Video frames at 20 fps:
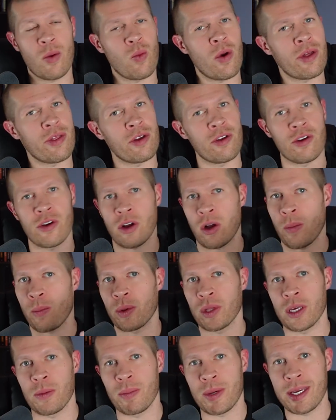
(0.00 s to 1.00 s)
Whether you're a
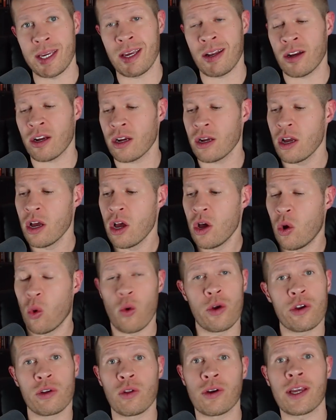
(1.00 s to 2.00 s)
complete beginner
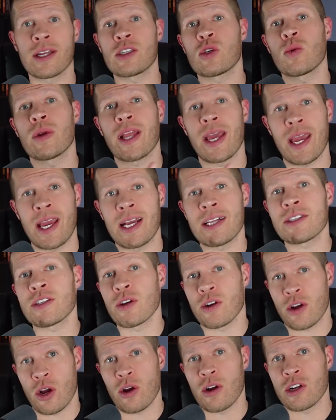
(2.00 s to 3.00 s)
or you're looking to enhance
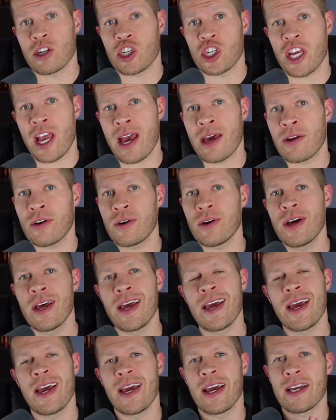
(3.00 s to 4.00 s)
your current channel,
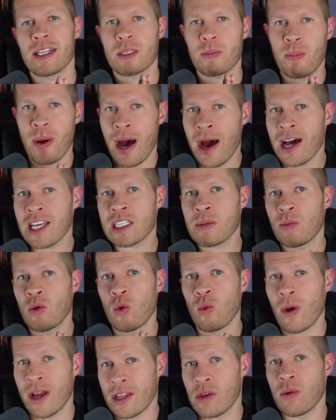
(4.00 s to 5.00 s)
it's possible
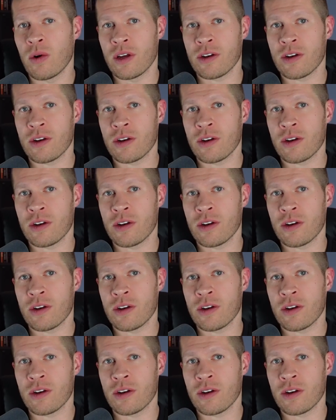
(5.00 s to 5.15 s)
when you